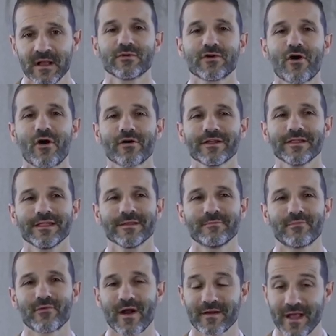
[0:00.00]
Regarding the
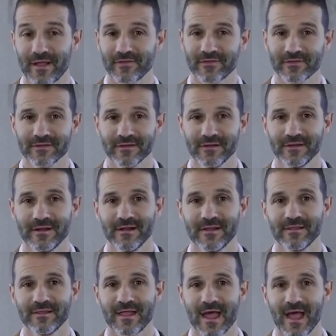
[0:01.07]
Brown-Adson,
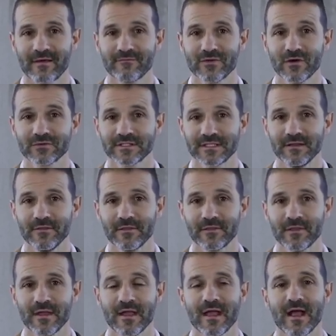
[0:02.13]
they have no
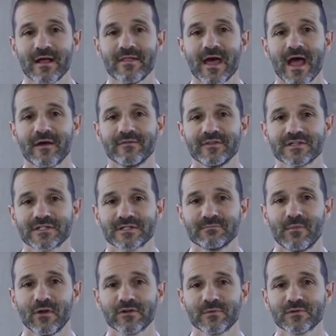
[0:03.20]
teeth and they have this
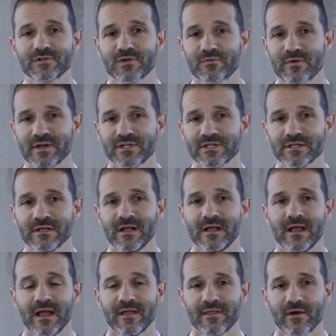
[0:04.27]
multiple serration
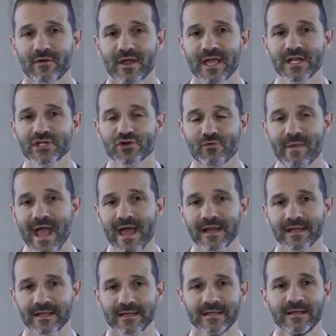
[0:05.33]
and they are
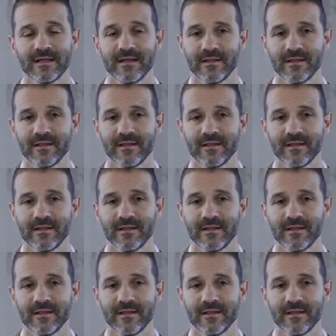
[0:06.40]
atraumatic.